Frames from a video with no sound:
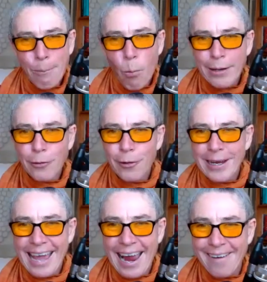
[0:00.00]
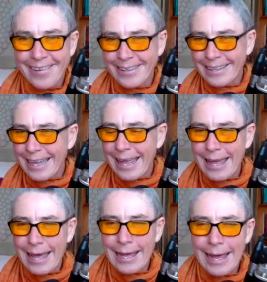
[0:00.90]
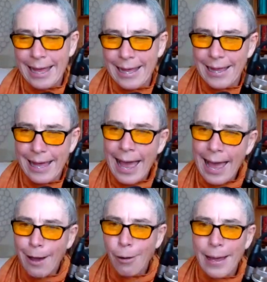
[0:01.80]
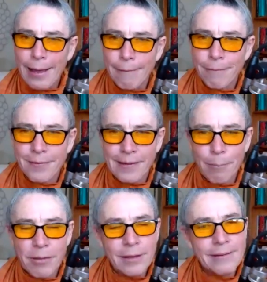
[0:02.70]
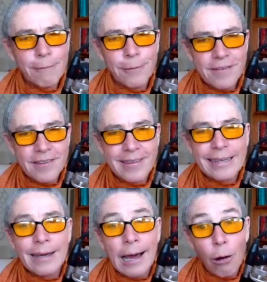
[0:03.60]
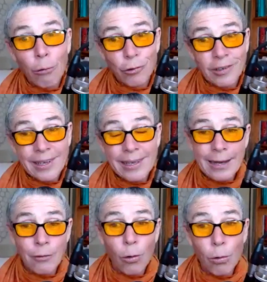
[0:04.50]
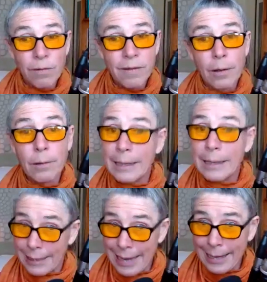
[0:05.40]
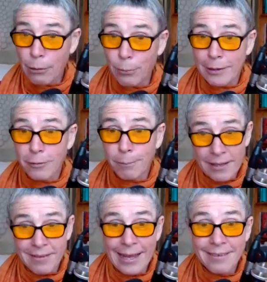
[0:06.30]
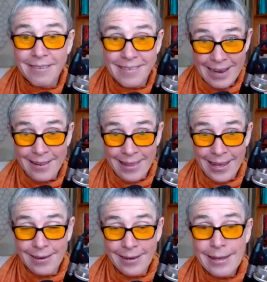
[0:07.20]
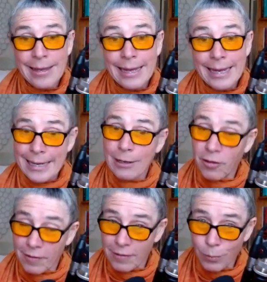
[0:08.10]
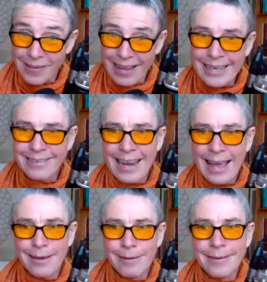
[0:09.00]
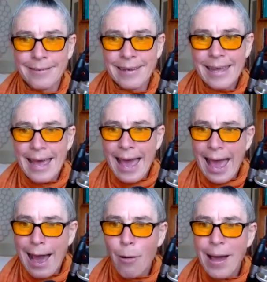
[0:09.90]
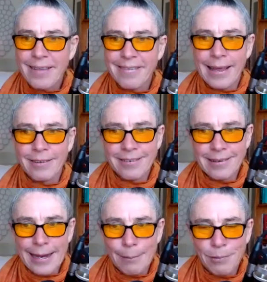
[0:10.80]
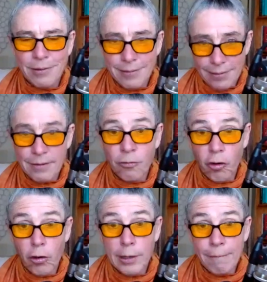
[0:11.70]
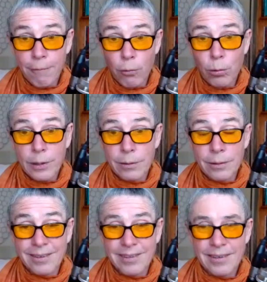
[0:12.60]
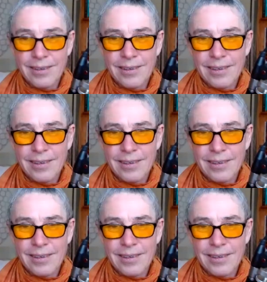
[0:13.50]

I'm wondering, Karen, how have some of the differences in culture and also language, because I understand that English is your second language, how has that shaped this journey for you?